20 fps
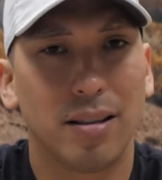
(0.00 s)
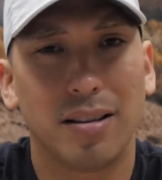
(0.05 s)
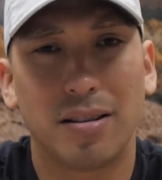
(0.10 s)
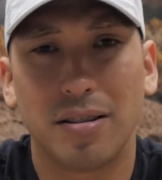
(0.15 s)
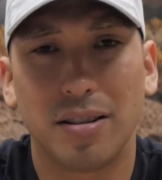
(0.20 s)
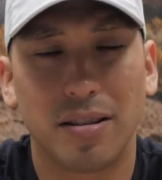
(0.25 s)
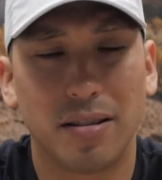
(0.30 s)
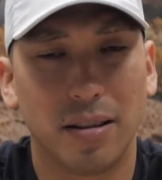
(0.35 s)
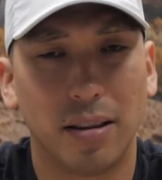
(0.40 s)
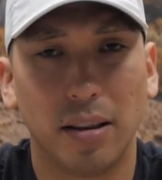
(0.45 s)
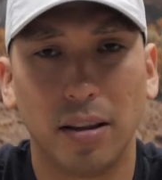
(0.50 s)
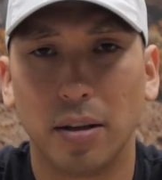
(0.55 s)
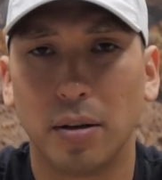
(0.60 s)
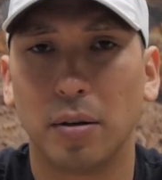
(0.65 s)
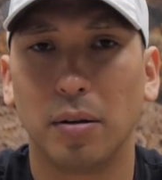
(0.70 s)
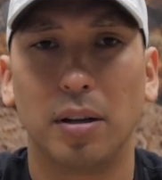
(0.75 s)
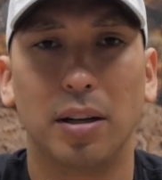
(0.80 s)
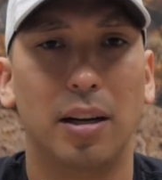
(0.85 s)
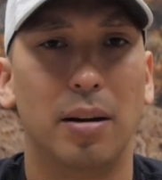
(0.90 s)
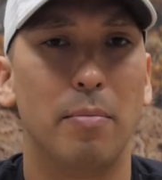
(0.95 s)
It's just
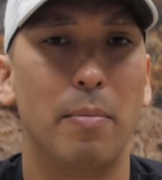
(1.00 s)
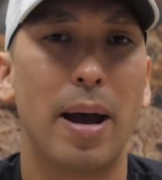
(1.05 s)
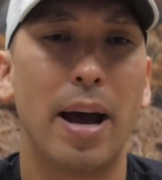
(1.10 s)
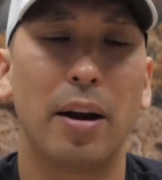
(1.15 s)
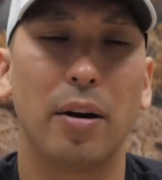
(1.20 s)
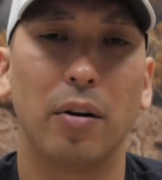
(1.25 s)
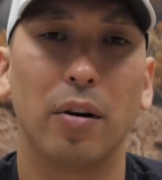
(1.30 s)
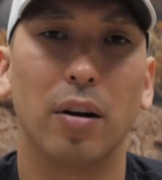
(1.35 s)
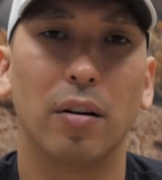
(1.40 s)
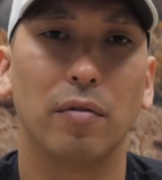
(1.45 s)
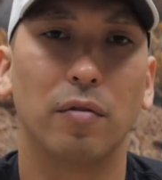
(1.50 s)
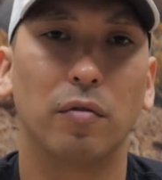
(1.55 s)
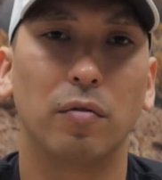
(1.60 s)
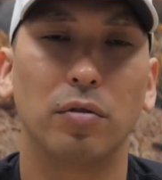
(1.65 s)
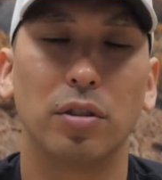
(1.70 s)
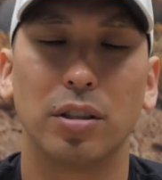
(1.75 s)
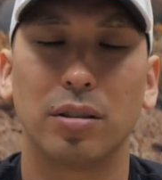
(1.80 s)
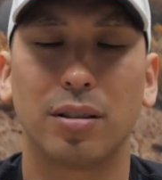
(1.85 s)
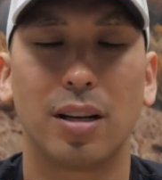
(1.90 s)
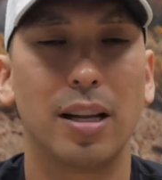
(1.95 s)
literally a matter
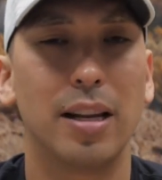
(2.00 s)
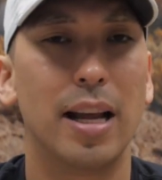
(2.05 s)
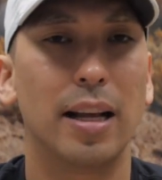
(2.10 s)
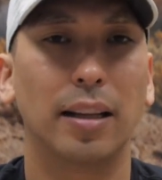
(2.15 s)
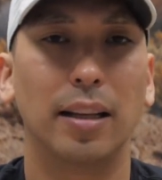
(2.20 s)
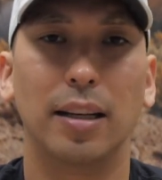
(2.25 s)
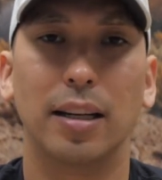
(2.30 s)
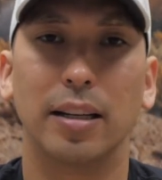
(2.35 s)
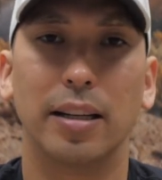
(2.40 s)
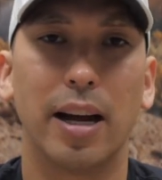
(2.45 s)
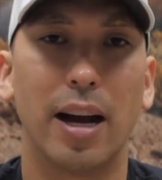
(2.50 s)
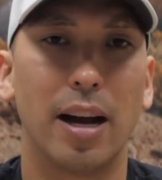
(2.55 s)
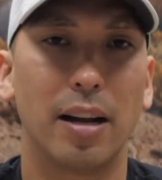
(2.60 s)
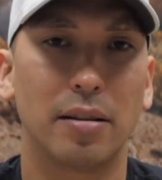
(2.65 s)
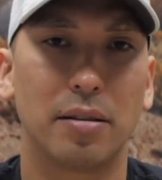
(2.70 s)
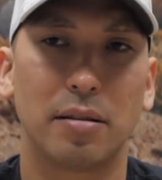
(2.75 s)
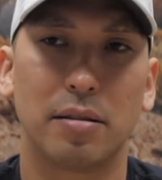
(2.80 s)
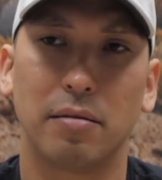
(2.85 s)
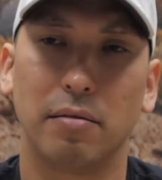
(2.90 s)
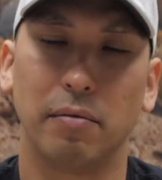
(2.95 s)
of just connecting the
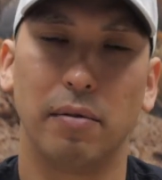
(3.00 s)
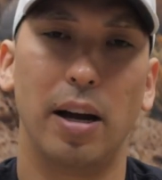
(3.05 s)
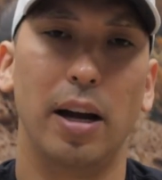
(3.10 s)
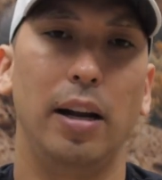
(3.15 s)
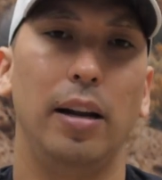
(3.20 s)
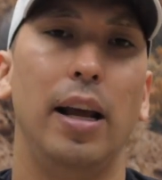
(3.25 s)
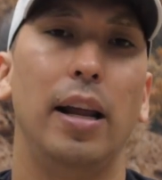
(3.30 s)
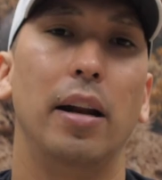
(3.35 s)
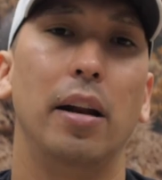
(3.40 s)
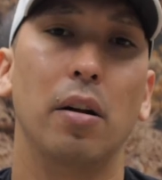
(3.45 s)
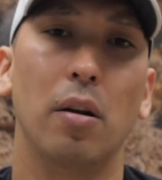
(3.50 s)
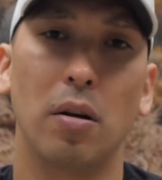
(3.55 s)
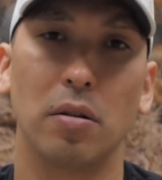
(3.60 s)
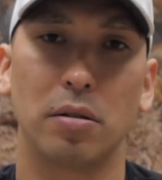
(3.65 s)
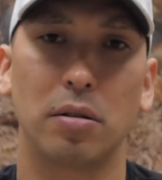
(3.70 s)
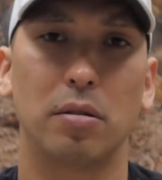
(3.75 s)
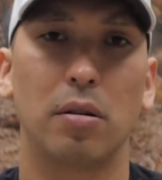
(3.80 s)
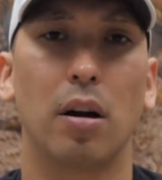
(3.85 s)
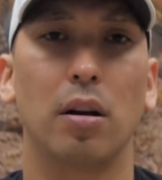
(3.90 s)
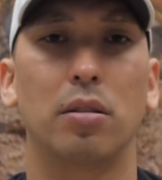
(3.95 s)
dots, right? And it all
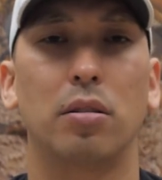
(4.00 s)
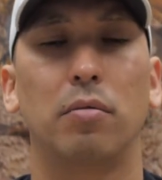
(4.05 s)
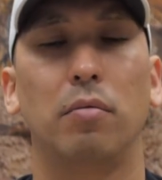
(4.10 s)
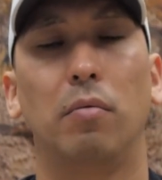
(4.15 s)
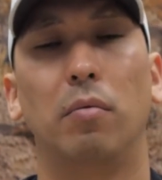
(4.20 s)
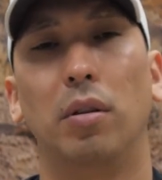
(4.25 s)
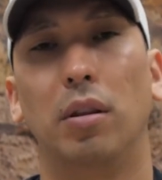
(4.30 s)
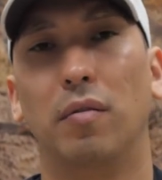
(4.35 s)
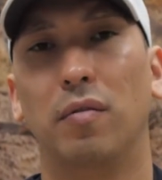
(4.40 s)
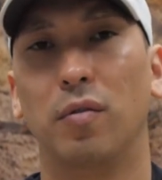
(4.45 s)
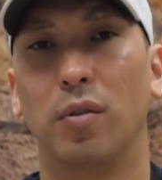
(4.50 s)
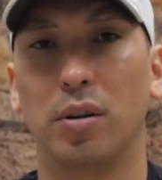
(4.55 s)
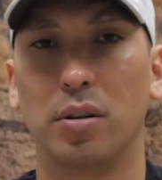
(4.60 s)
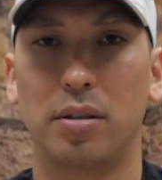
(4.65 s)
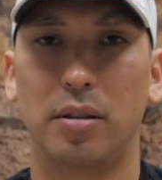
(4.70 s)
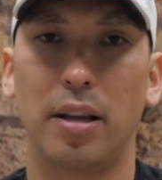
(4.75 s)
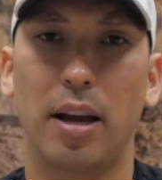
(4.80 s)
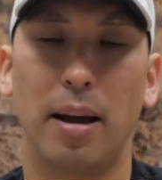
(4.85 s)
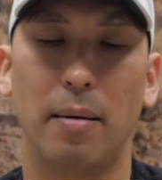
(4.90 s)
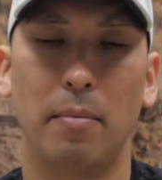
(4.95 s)
starts with the
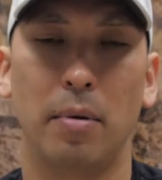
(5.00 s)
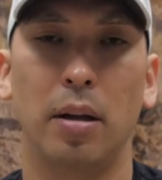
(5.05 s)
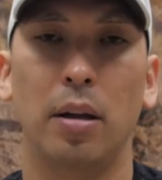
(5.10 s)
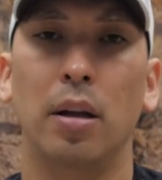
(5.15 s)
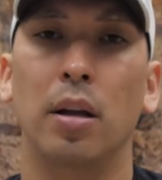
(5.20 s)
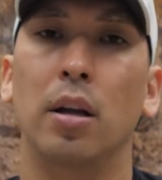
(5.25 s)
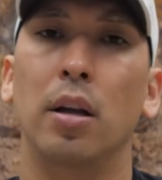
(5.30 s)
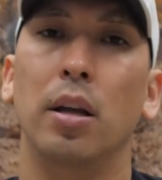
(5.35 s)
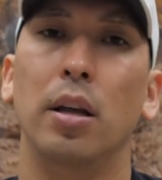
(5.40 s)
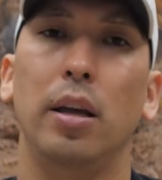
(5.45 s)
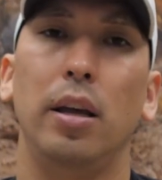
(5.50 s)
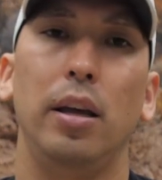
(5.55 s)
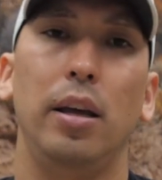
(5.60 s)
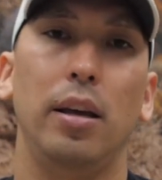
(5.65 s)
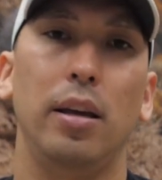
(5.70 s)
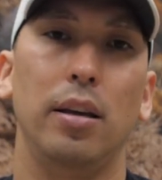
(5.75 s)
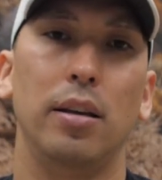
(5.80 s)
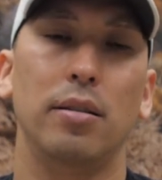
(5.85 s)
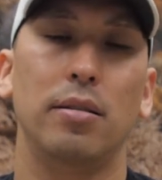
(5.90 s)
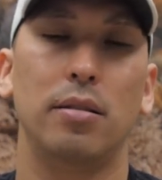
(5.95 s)
first step
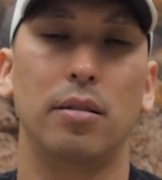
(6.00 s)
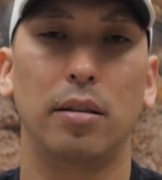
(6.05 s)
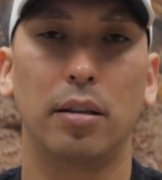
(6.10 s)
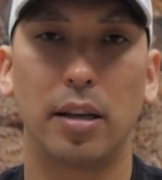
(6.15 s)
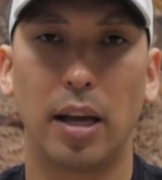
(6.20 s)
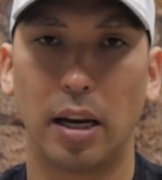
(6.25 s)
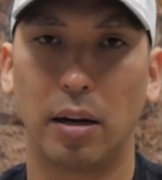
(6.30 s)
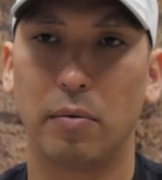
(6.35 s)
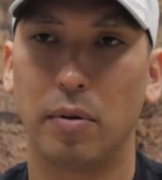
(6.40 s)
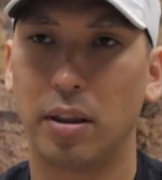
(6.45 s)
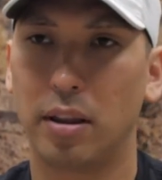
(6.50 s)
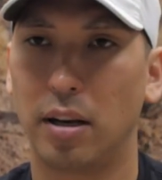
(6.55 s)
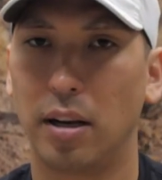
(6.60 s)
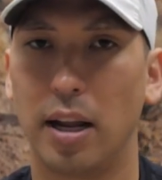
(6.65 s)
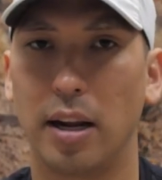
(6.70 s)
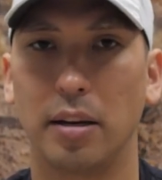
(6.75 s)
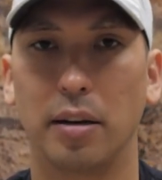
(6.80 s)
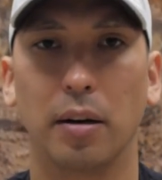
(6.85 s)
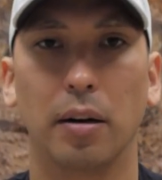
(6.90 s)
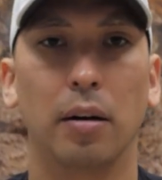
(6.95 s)
is getting with a
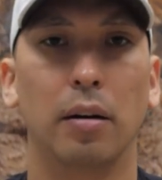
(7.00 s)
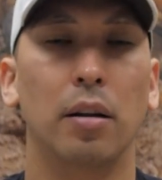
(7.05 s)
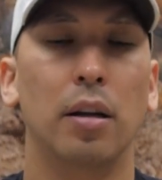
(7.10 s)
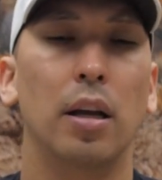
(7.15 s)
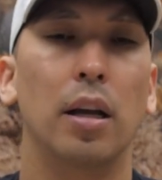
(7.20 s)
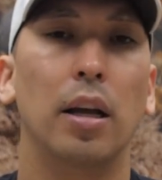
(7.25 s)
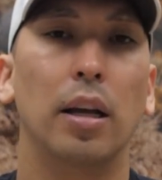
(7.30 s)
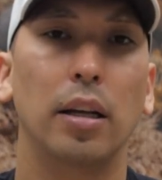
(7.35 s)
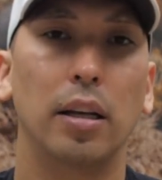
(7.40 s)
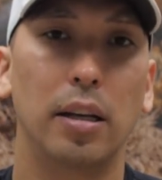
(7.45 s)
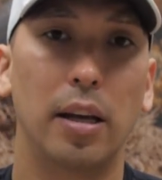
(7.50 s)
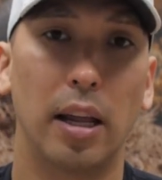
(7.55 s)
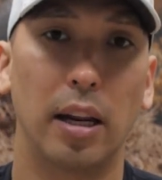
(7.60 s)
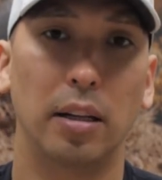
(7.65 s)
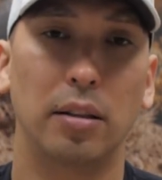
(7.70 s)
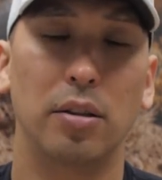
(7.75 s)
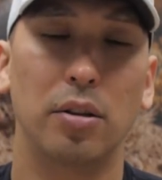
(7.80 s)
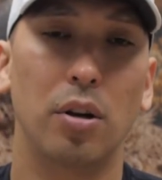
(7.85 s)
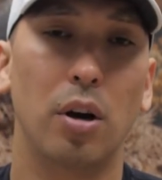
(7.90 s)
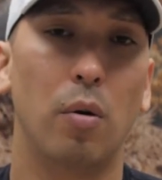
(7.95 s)
lender,
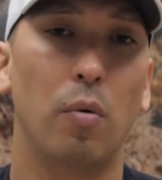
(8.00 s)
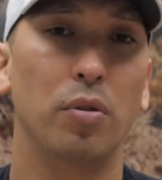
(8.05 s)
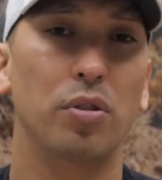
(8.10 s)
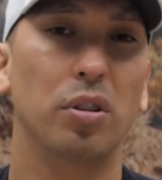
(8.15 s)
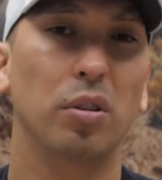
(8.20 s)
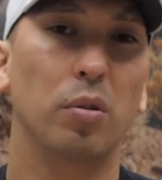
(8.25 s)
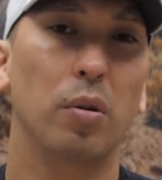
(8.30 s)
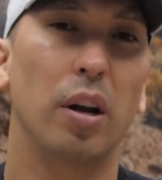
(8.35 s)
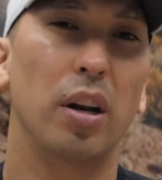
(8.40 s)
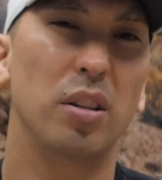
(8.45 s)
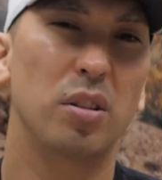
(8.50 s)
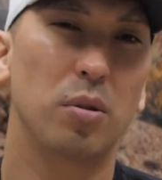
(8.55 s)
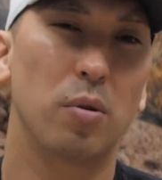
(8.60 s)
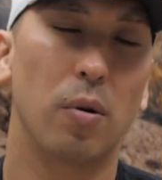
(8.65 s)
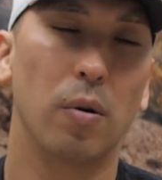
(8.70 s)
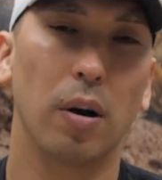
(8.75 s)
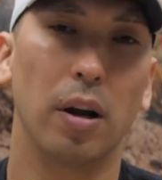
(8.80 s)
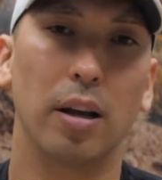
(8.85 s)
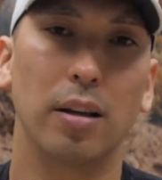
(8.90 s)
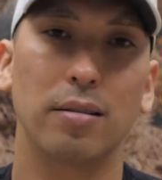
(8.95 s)
getting to know what your credit
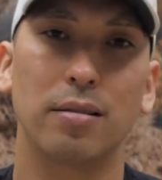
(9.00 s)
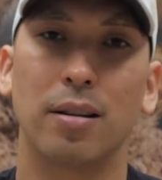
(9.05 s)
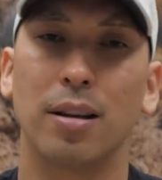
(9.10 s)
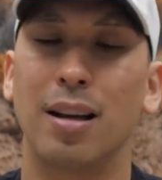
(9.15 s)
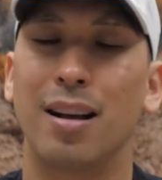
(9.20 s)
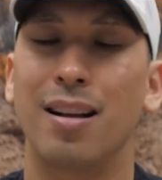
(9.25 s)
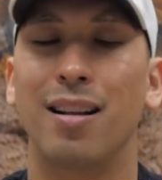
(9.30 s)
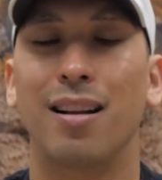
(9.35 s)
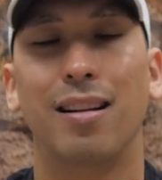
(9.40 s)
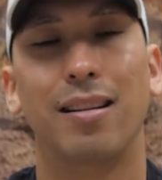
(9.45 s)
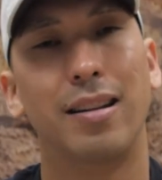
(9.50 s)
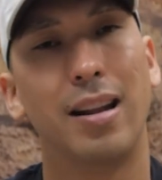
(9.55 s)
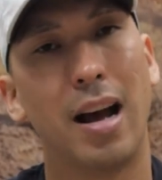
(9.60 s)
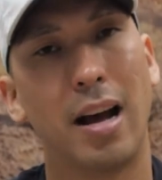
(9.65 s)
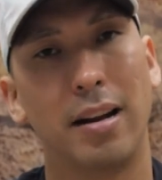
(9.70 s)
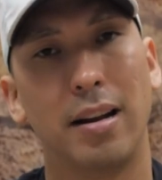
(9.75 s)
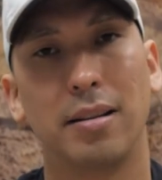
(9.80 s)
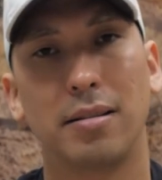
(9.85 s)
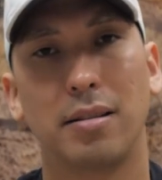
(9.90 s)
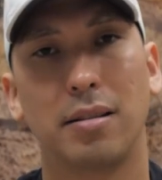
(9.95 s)
score is,
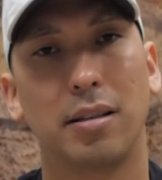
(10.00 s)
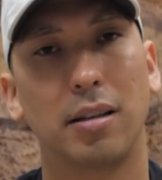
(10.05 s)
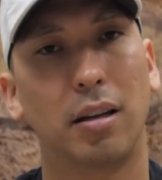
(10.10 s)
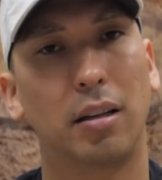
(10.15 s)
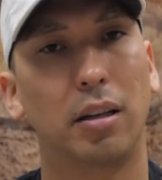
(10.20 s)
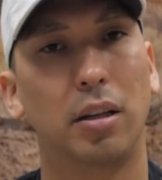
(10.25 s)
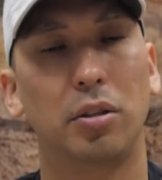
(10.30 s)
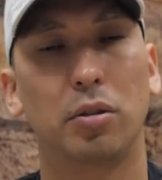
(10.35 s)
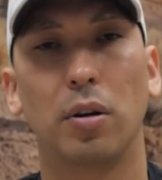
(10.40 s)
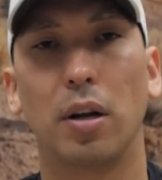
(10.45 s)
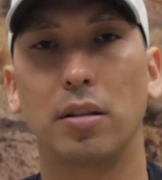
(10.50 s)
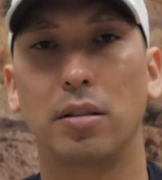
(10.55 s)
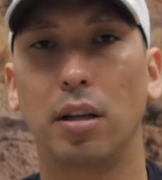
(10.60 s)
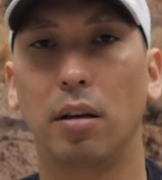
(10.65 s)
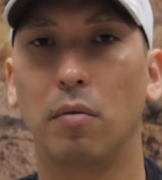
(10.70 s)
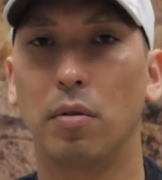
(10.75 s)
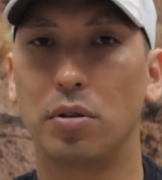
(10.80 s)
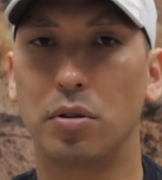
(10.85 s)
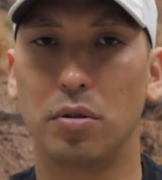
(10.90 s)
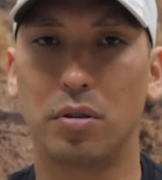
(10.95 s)
not necessarily
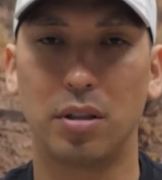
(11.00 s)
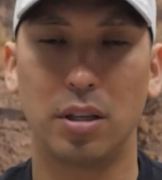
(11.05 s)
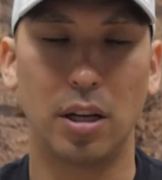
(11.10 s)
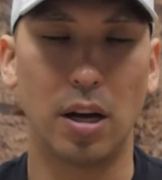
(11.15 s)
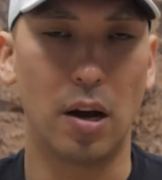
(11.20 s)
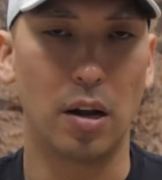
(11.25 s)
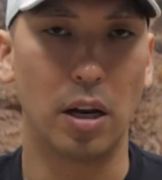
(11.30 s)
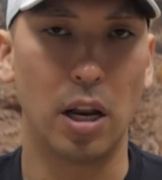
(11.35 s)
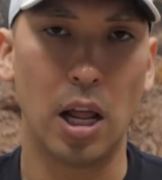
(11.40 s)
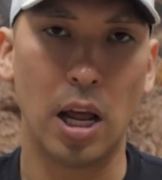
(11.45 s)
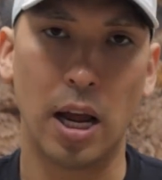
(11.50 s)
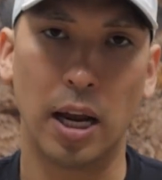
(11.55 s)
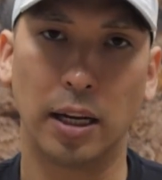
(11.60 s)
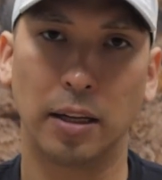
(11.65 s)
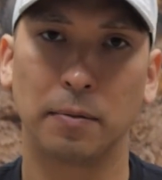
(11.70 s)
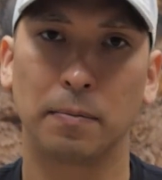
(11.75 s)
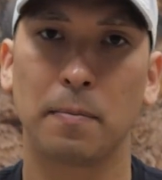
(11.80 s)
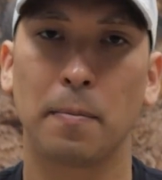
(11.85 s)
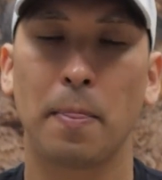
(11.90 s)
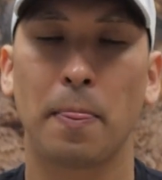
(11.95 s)
trusting what you see
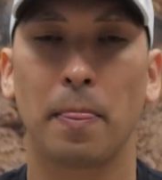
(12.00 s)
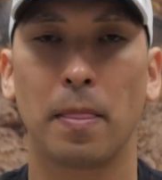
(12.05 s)
online,